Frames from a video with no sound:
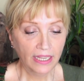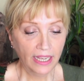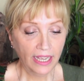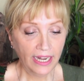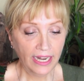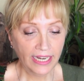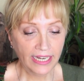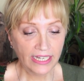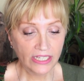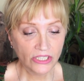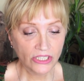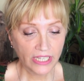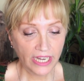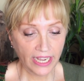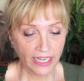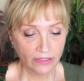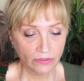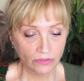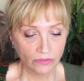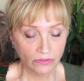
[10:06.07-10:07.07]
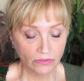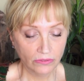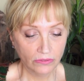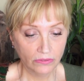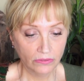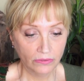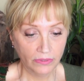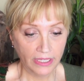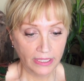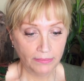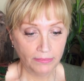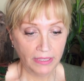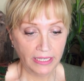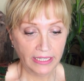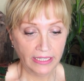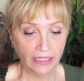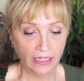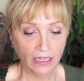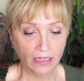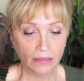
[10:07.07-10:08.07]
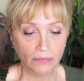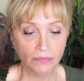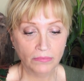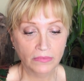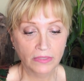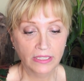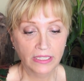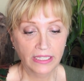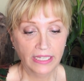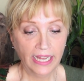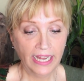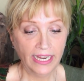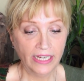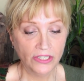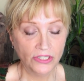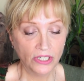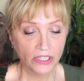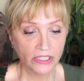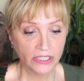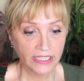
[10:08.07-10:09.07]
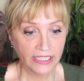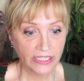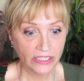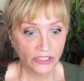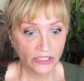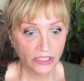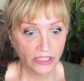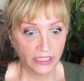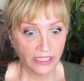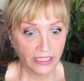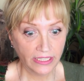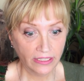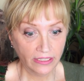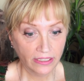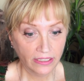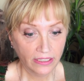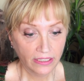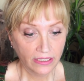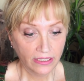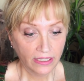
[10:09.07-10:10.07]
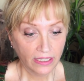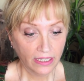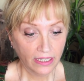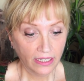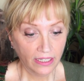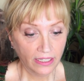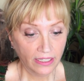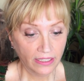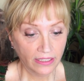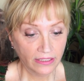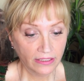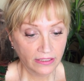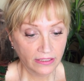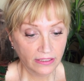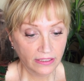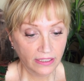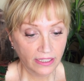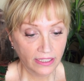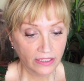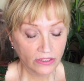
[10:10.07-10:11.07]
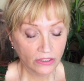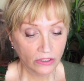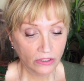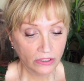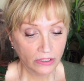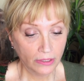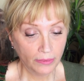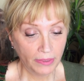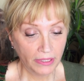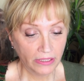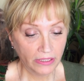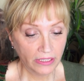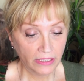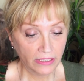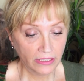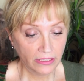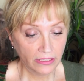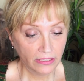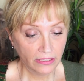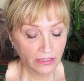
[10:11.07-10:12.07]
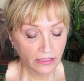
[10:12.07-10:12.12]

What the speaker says: And I guess she hadn't read my HRT journey, and I told her about it.